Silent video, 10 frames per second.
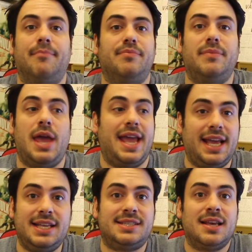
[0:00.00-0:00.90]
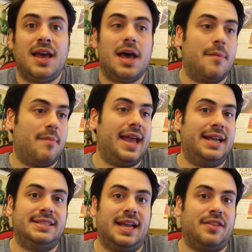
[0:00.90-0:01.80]
it. It is
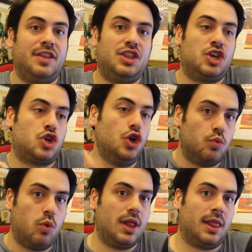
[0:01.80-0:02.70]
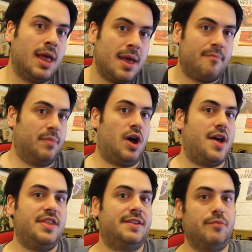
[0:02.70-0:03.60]
amazing. The the goodwill
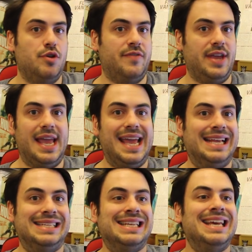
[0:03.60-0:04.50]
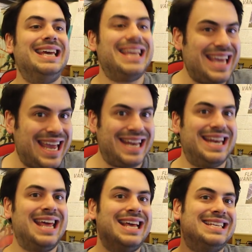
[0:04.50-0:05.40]
behind this movie is
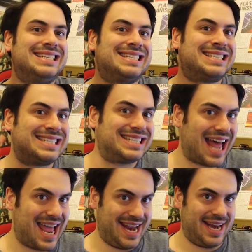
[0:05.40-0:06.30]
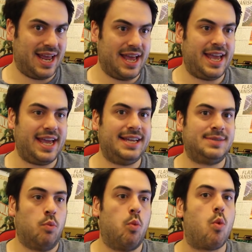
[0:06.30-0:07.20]
insane. It
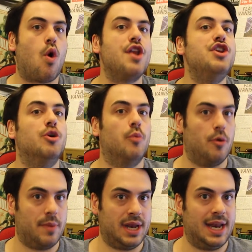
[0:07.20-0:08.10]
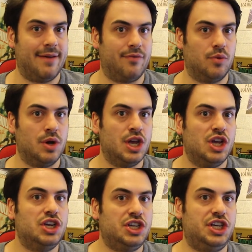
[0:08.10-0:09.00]
is Wonder Woman level
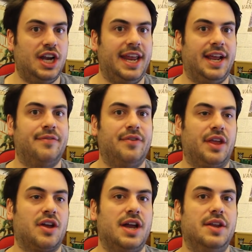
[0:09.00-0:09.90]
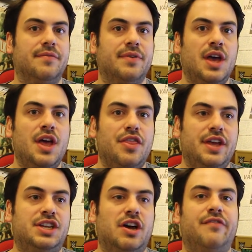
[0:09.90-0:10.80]
shilling for the kind of
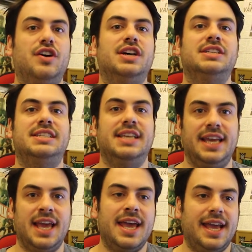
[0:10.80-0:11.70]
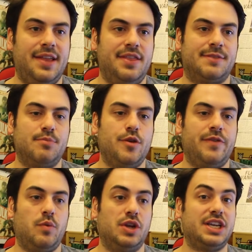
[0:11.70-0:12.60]
the diversity in this
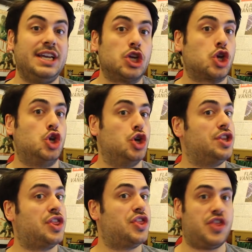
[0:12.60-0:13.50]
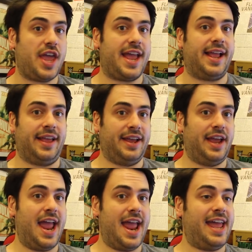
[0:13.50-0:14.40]
movie, which is a good thing.
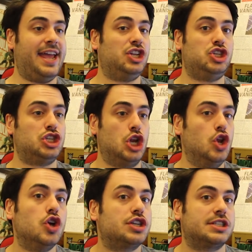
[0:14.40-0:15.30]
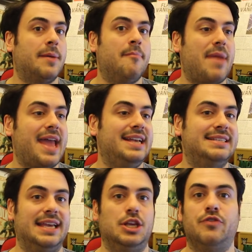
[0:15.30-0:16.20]
It, it, it, just looks
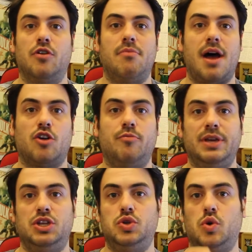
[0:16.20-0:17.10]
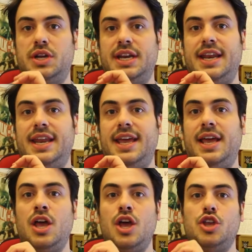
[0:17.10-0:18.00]
amazing. You've got Michael B. Jordan in
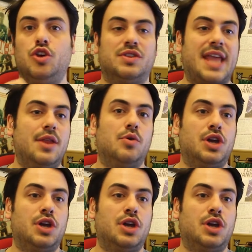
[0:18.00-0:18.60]
here. You've got Daniel